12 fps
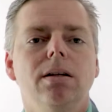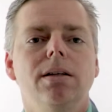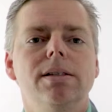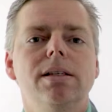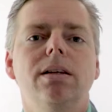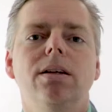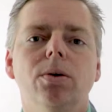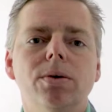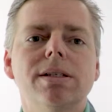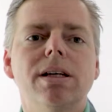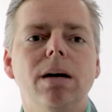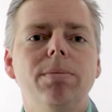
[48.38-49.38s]
You see, the old
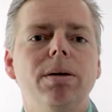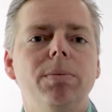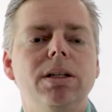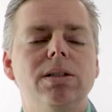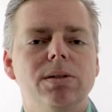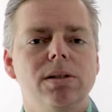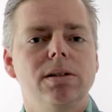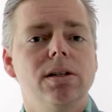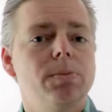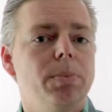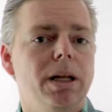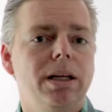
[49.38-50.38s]
Skype can be
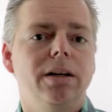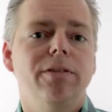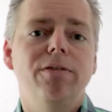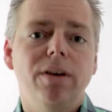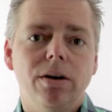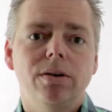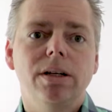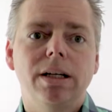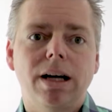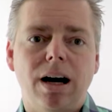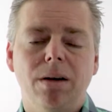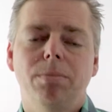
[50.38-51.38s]
displayed in a very
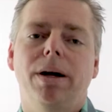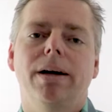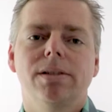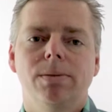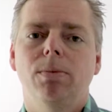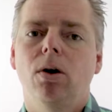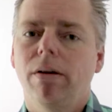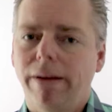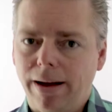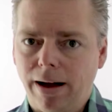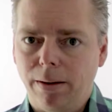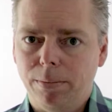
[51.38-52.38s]
compact small
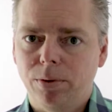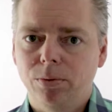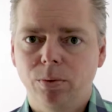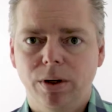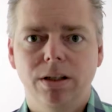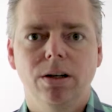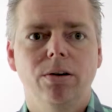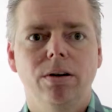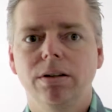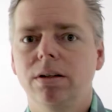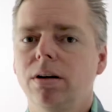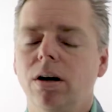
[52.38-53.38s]
app window
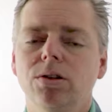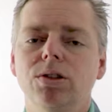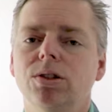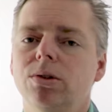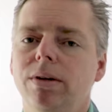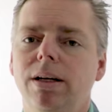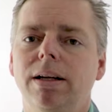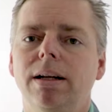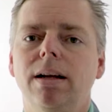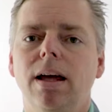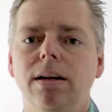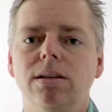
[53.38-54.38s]
on your screen
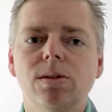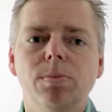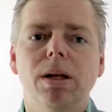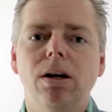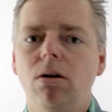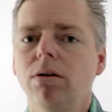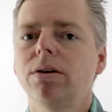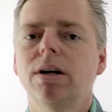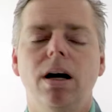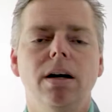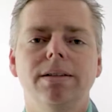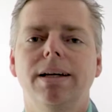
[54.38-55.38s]
and display all your
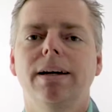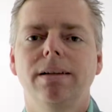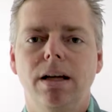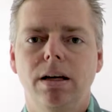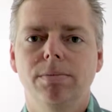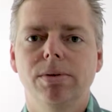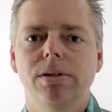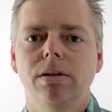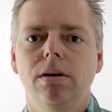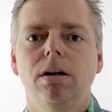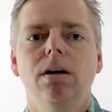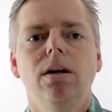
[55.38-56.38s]
contact names.
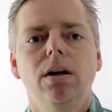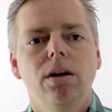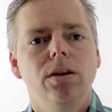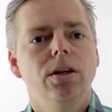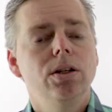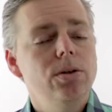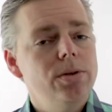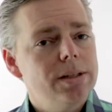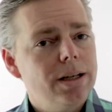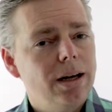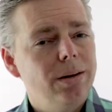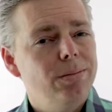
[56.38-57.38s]
The new
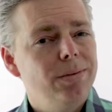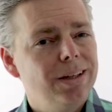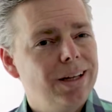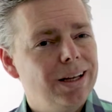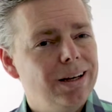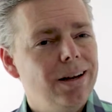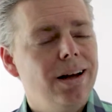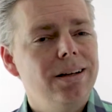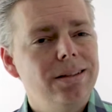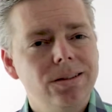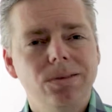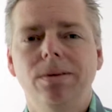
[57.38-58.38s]
Skype
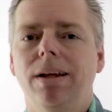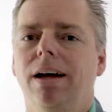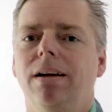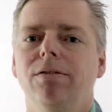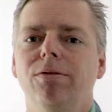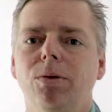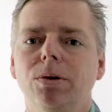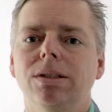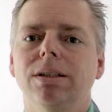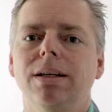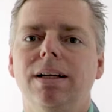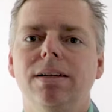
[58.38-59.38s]
cannot do that,
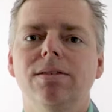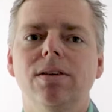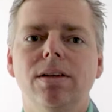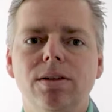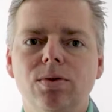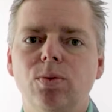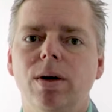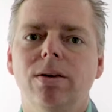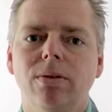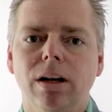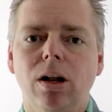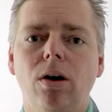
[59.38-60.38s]
unfortunately. It is
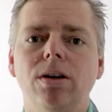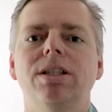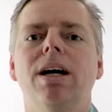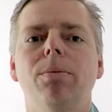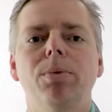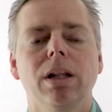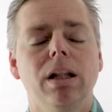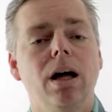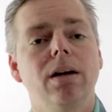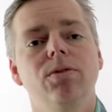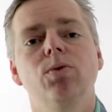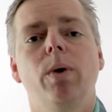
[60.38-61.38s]
rather a large app with a
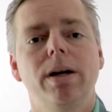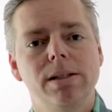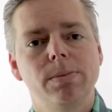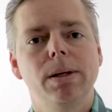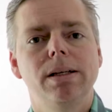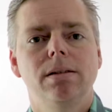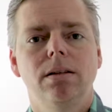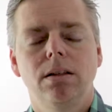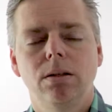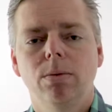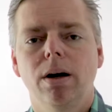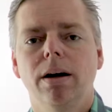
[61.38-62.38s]
lot of white space in
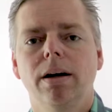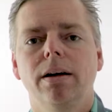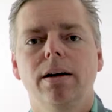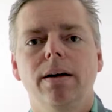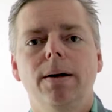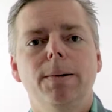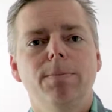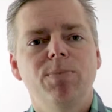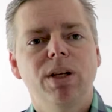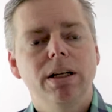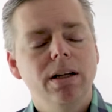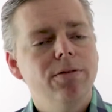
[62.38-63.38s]
the UI.
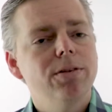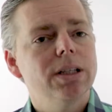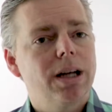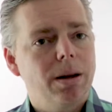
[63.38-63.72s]
In an effort to